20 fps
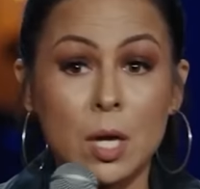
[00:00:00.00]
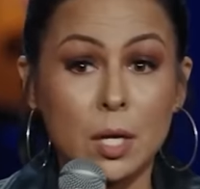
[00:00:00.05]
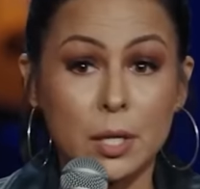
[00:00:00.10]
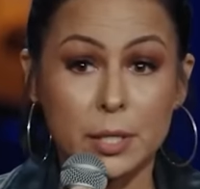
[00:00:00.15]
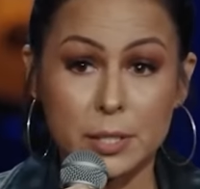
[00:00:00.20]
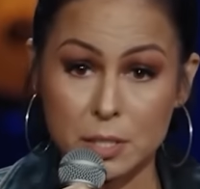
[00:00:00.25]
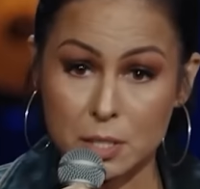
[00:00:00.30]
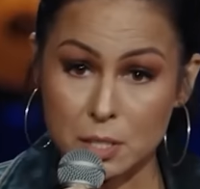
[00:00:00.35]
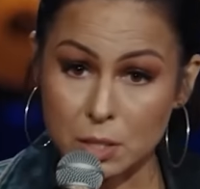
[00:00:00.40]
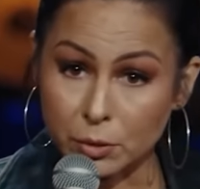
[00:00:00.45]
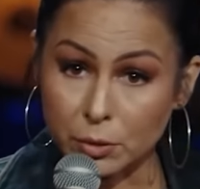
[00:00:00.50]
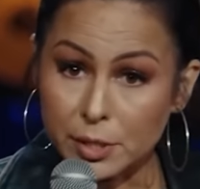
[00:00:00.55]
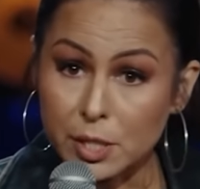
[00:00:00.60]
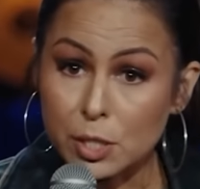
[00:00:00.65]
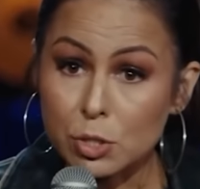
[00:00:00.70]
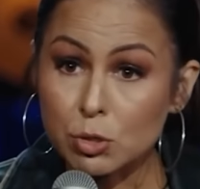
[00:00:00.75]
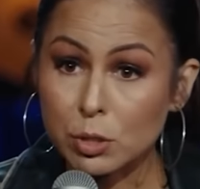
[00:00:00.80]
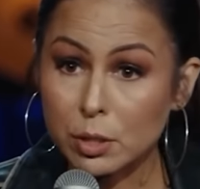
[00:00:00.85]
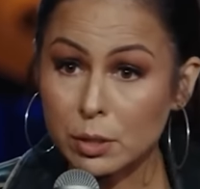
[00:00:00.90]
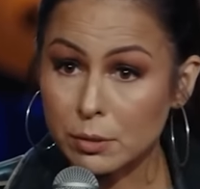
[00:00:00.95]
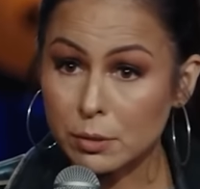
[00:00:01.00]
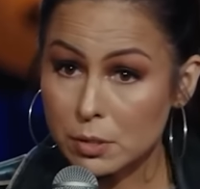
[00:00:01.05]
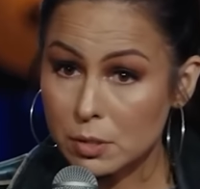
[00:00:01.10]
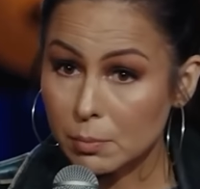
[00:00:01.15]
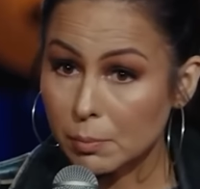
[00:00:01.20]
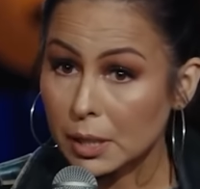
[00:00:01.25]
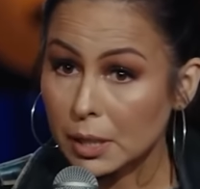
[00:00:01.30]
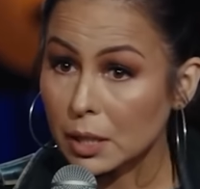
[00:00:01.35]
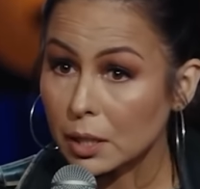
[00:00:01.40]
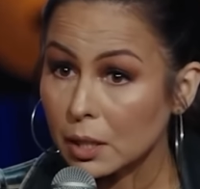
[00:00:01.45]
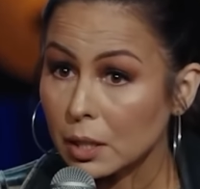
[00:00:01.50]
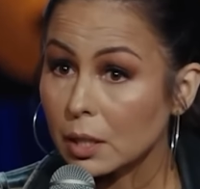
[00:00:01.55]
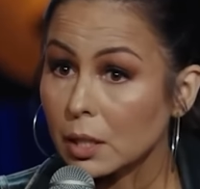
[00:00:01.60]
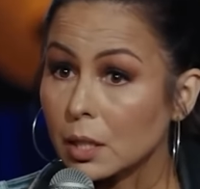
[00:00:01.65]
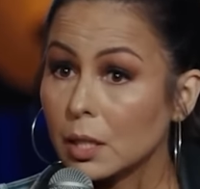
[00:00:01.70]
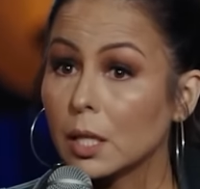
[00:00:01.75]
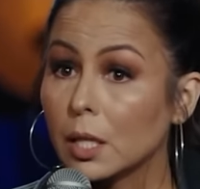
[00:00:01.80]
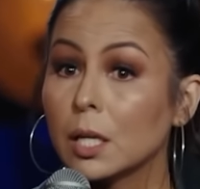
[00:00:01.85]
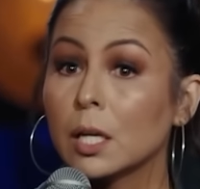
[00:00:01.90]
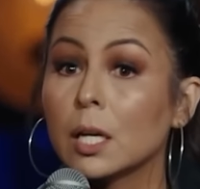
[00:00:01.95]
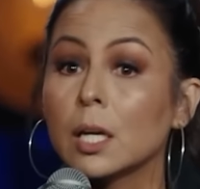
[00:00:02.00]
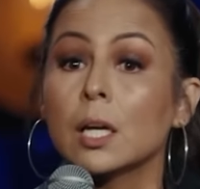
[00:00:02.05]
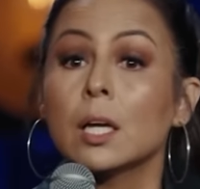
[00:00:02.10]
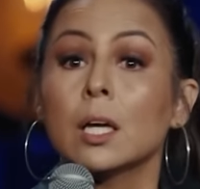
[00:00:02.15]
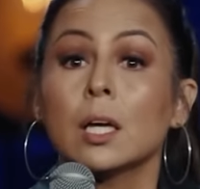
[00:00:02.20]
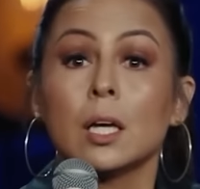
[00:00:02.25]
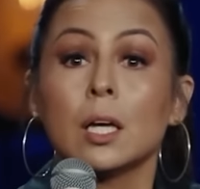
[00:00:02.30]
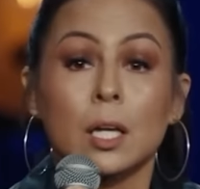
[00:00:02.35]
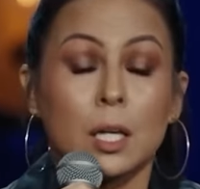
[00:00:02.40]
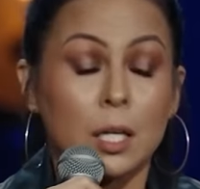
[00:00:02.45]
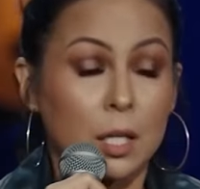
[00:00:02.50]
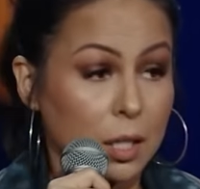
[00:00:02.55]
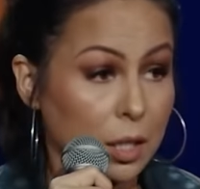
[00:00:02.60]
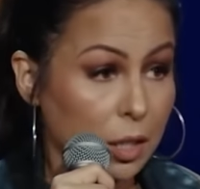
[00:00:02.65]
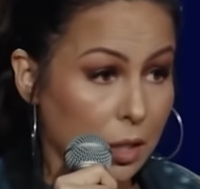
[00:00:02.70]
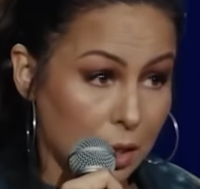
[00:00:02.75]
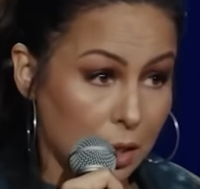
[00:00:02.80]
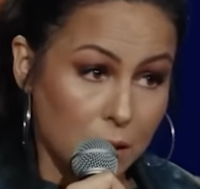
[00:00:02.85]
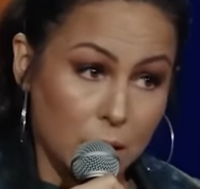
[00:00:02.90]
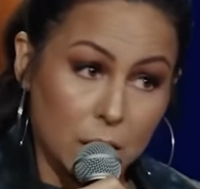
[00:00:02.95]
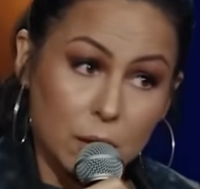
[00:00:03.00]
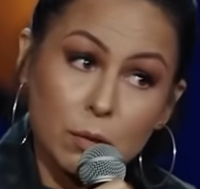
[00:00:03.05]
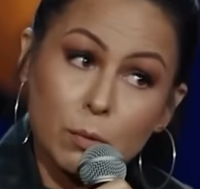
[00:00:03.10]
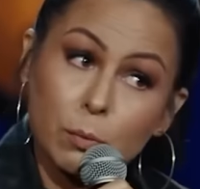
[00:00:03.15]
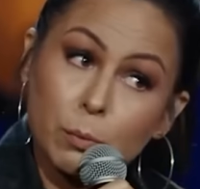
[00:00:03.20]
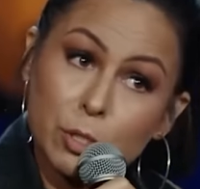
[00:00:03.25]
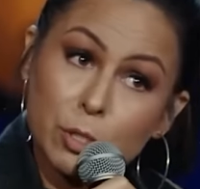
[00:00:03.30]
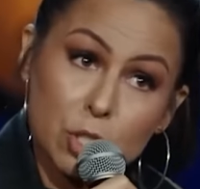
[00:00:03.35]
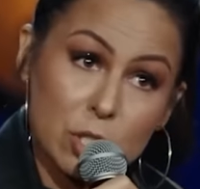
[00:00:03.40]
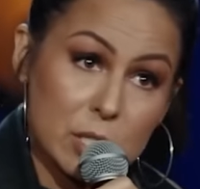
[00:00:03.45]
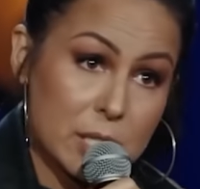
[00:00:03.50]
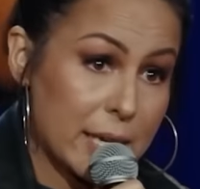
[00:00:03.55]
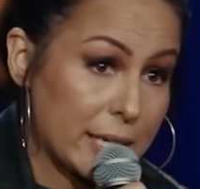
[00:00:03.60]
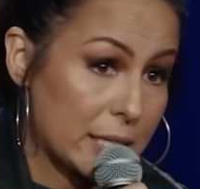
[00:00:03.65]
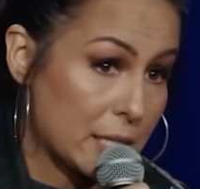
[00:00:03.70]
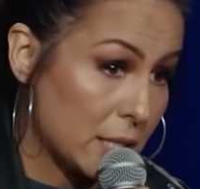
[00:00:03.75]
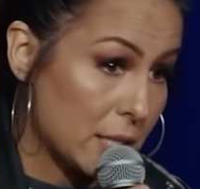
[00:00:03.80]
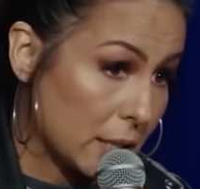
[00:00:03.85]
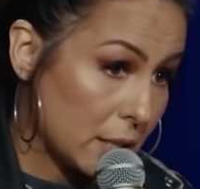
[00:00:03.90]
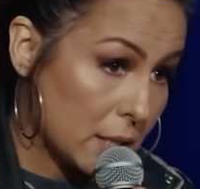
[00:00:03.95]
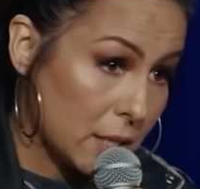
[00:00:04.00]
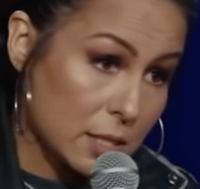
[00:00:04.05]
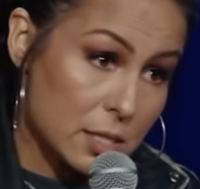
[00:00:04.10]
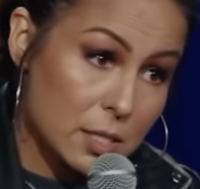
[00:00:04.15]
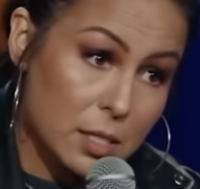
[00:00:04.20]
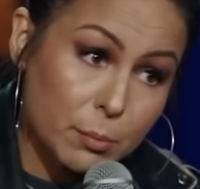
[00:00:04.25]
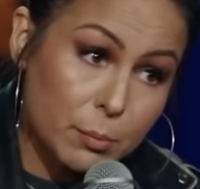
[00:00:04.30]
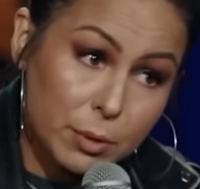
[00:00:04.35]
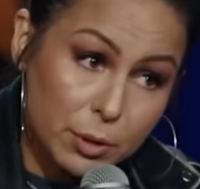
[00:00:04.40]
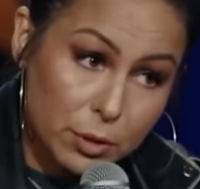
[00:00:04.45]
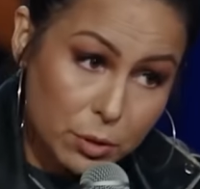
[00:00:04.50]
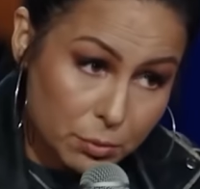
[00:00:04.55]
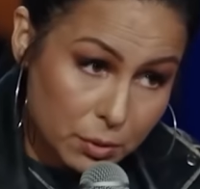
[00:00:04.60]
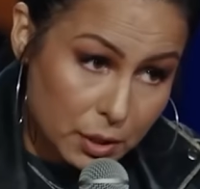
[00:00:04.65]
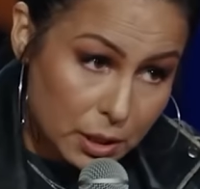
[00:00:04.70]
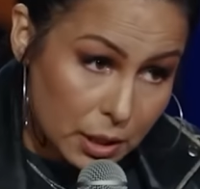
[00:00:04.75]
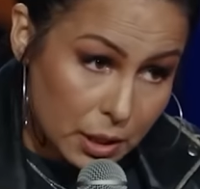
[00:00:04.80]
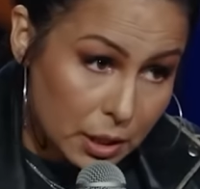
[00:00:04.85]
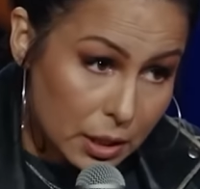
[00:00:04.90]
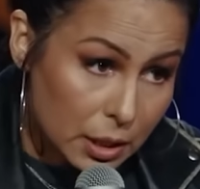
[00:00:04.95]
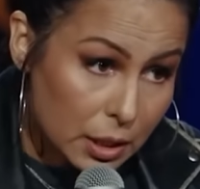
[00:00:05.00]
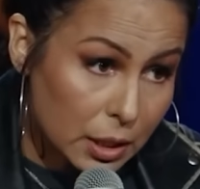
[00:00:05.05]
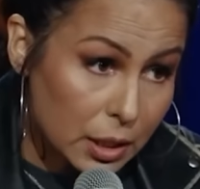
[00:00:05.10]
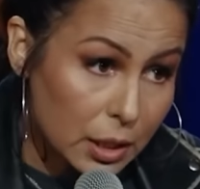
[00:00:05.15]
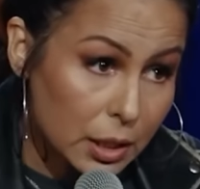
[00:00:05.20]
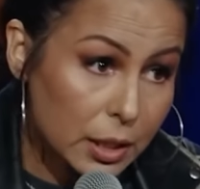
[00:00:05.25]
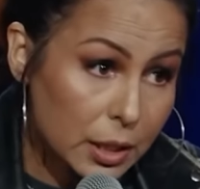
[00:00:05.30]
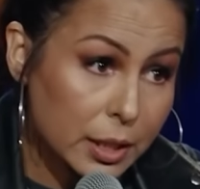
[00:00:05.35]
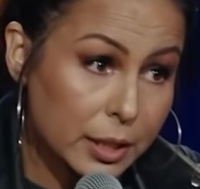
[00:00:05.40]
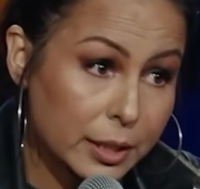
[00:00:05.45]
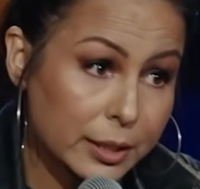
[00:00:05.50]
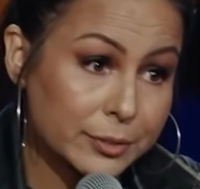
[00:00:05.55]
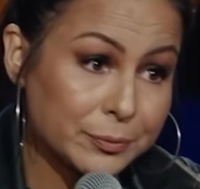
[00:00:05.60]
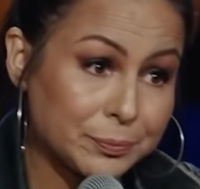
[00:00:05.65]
until he triggers me, which is like sentence number three.